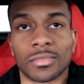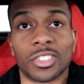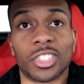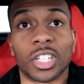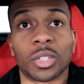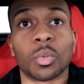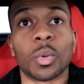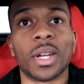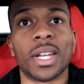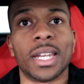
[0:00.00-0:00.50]

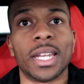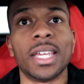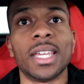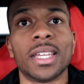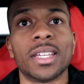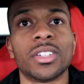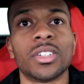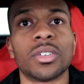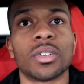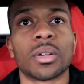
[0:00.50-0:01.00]
just what it
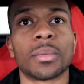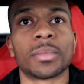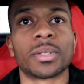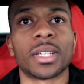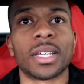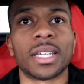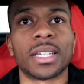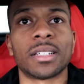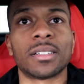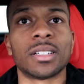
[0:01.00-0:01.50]
is, you know what I'm
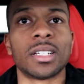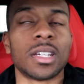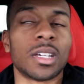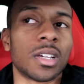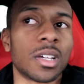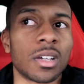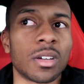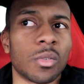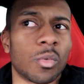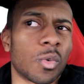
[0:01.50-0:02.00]
saying?
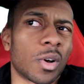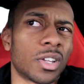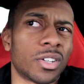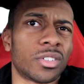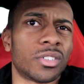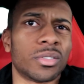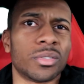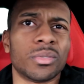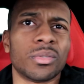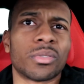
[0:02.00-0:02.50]

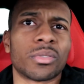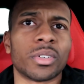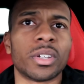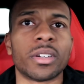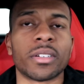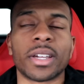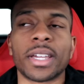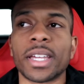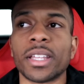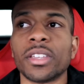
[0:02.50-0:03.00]
1-2-3
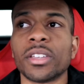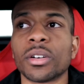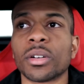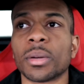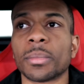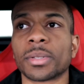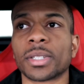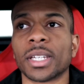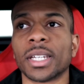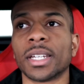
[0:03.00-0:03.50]
grand, you know
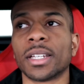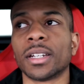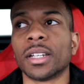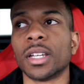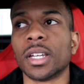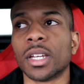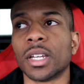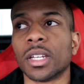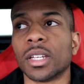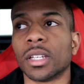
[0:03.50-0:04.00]
what I'm saying?
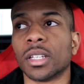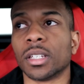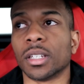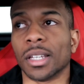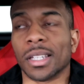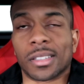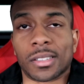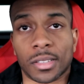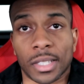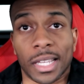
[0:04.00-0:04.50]

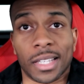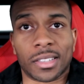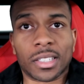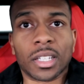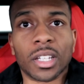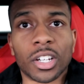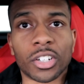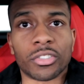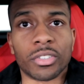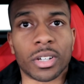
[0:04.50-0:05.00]
It's a
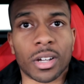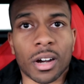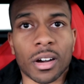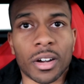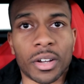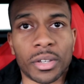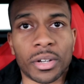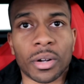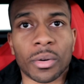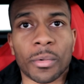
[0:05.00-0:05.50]
luxury
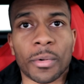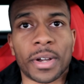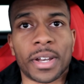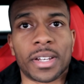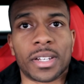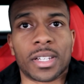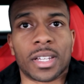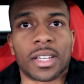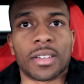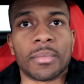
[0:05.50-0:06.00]
car. You don't want
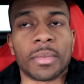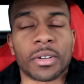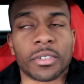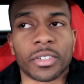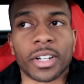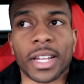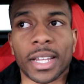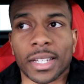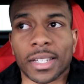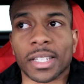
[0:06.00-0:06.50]
it to have been
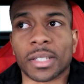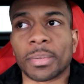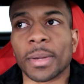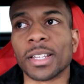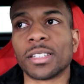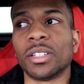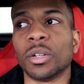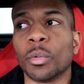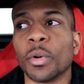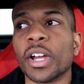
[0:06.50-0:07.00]
wrecked,
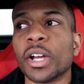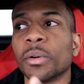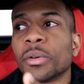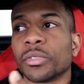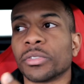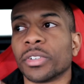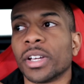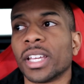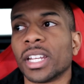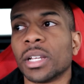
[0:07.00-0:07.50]
especially where it
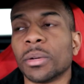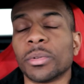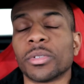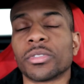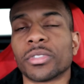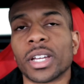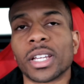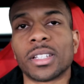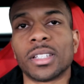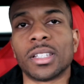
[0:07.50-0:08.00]
was wrecked. It
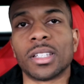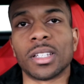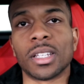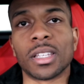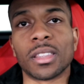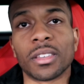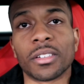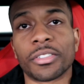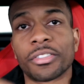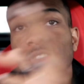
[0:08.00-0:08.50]
was wrecked
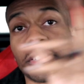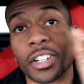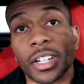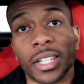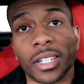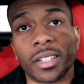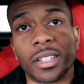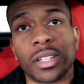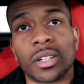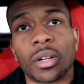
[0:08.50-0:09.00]
in the
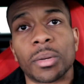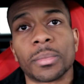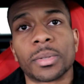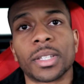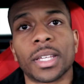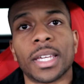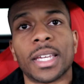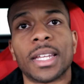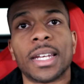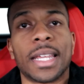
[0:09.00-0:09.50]
front, you know what I'm
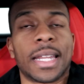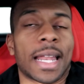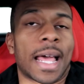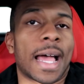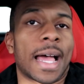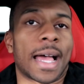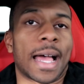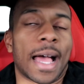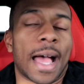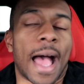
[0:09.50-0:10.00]
saying? And
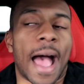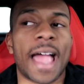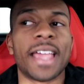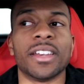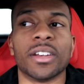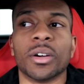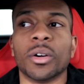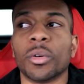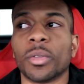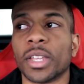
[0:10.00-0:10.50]
I
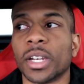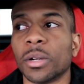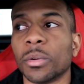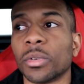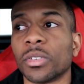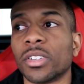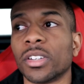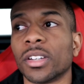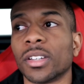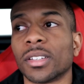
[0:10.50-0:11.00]
know that it
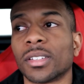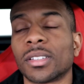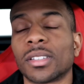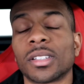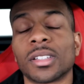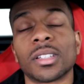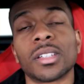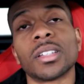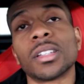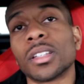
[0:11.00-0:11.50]
was
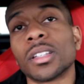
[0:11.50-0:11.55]
just